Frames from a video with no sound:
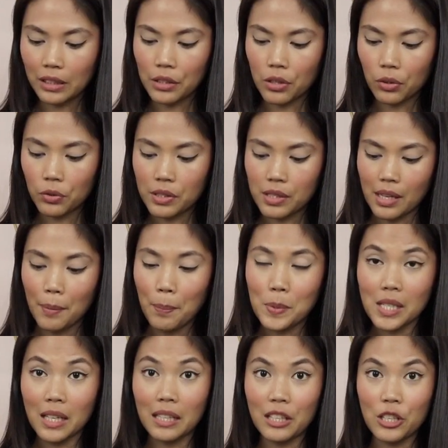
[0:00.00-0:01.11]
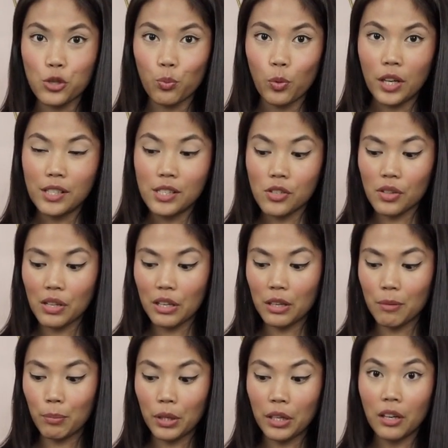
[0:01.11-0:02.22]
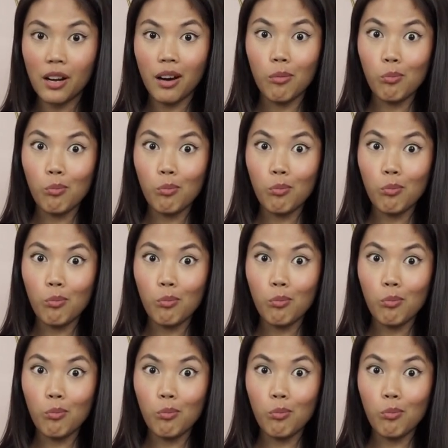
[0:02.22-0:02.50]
little dips in each one so that you can put in